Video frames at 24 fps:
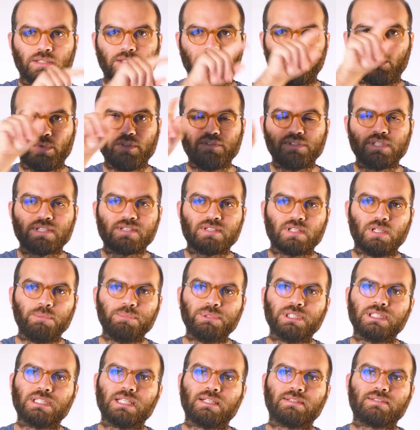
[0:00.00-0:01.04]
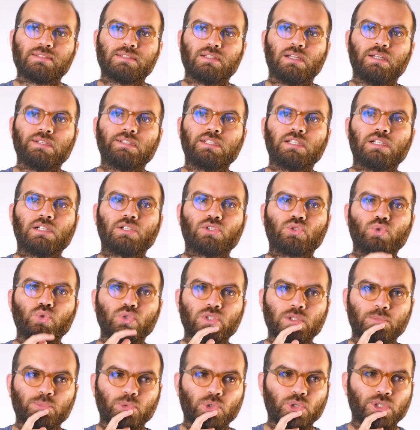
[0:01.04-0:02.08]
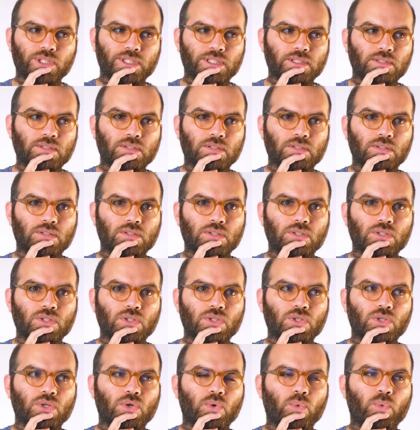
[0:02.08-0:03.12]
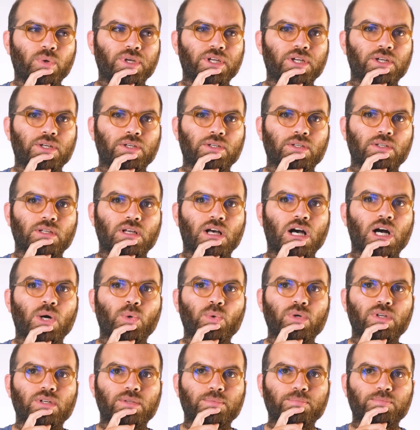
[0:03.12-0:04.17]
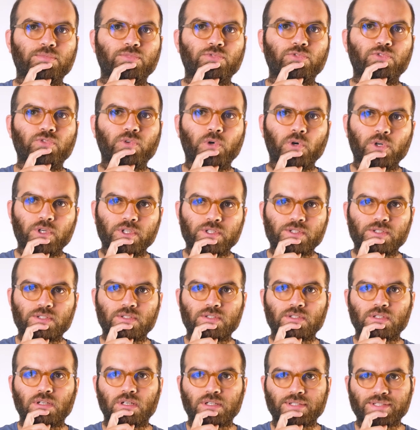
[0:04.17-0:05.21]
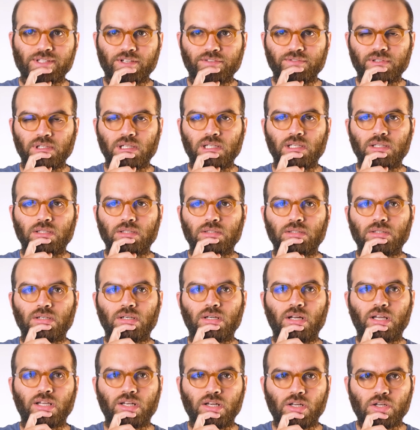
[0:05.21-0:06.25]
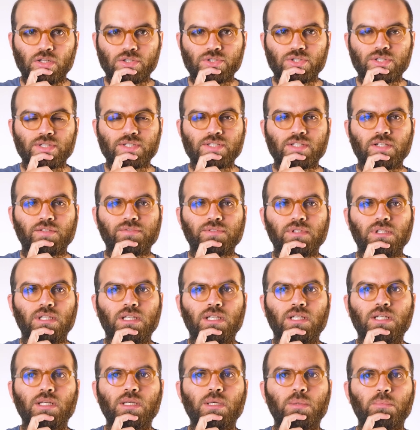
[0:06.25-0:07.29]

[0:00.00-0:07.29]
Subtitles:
We've disrupted that cycle to the point where our forests are suffering, our agriculture is suffering.